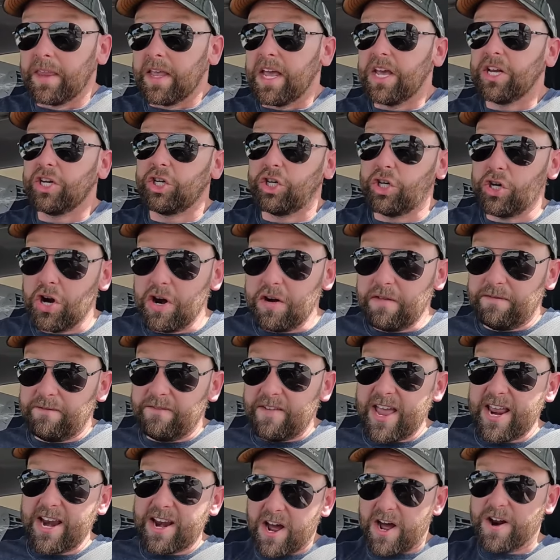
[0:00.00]
It should
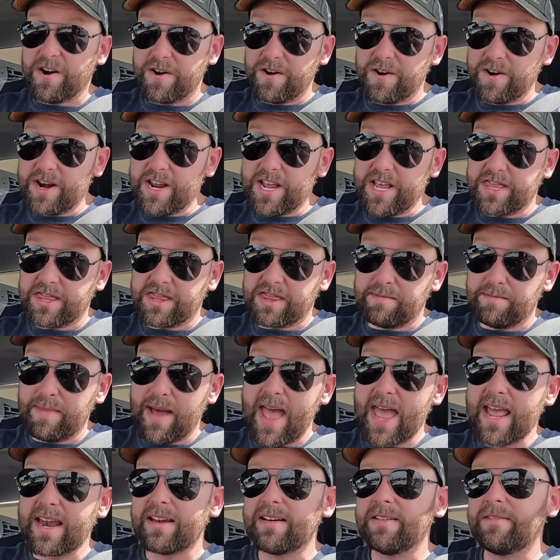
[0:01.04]
fit underneath the
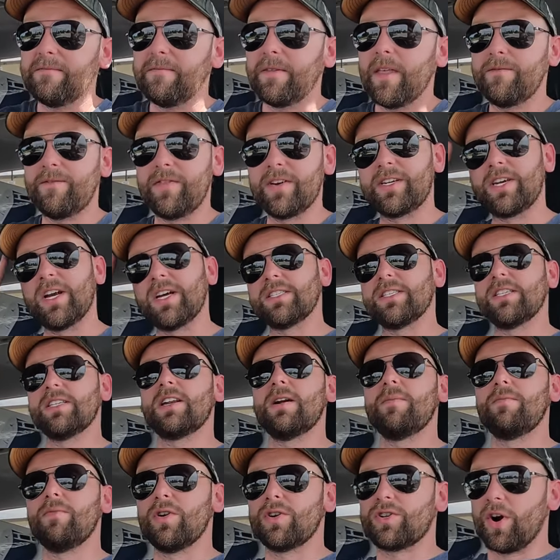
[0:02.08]
bed. If it doesn't,
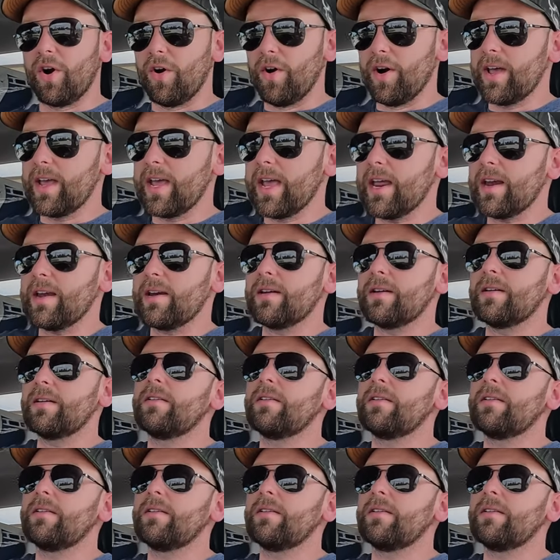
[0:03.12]
I'm returning it.